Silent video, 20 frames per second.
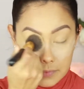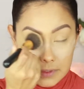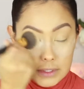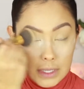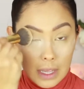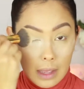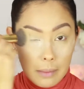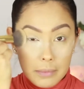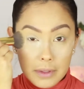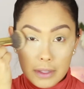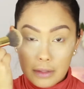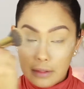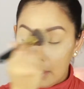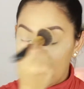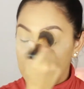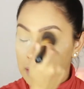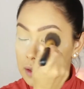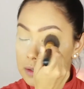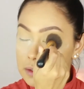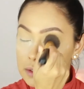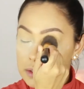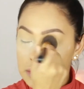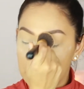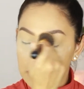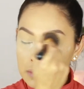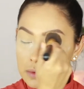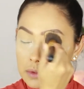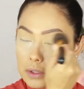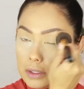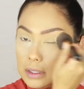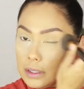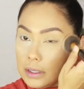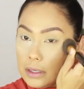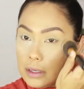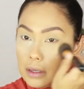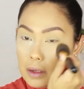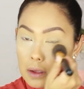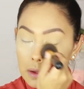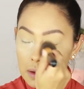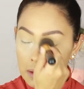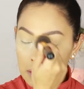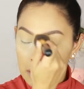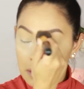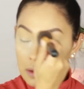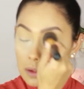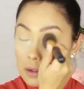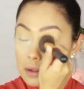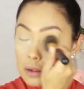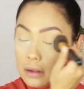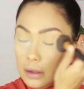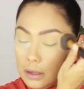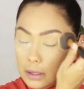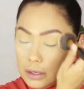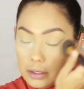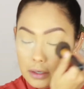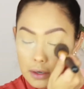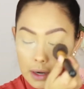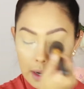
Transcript: tapping that into the under